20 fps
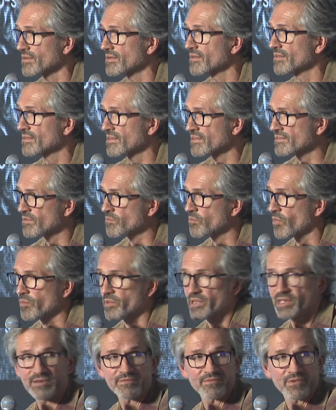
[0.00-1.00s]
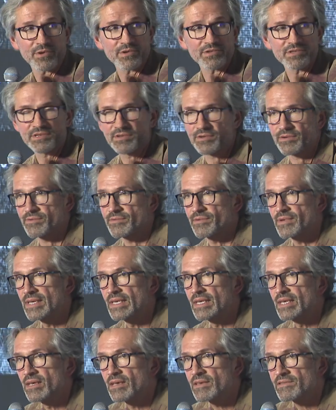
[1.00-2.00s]
This is what we converge to.
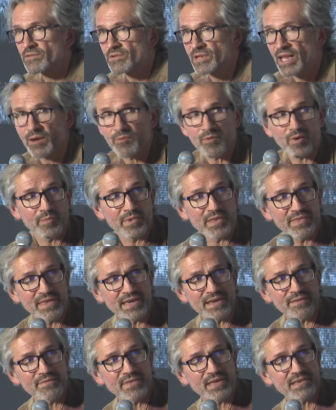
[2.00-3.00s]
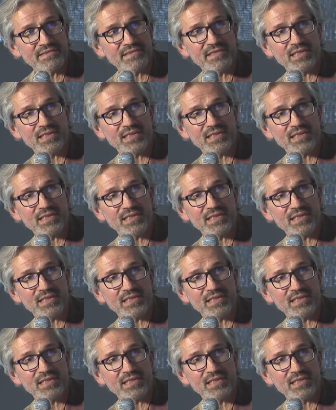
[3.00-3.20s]
So now when we think of this in the